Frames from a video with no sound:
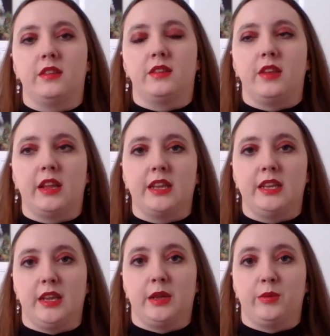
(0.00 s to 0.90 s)
telling
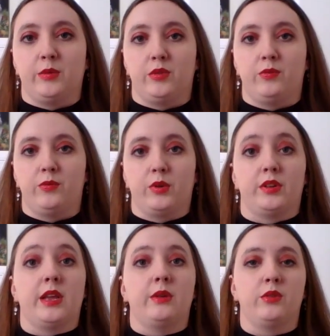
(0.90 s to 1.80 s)
them for
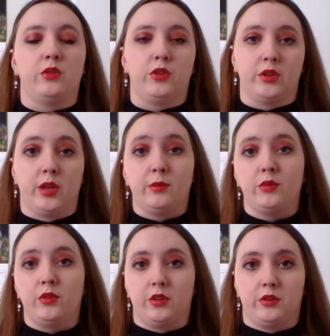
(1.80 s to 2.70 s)
them to come
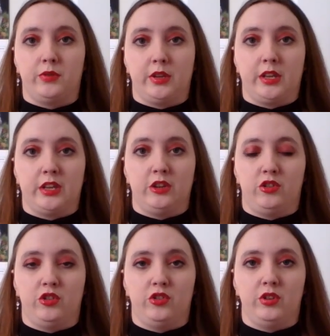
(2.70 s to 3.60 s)
to their
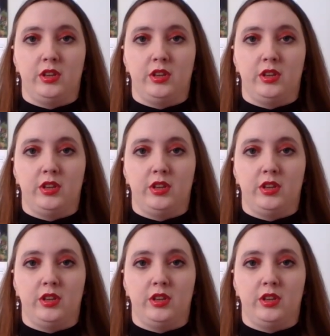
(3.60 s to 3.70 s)
village,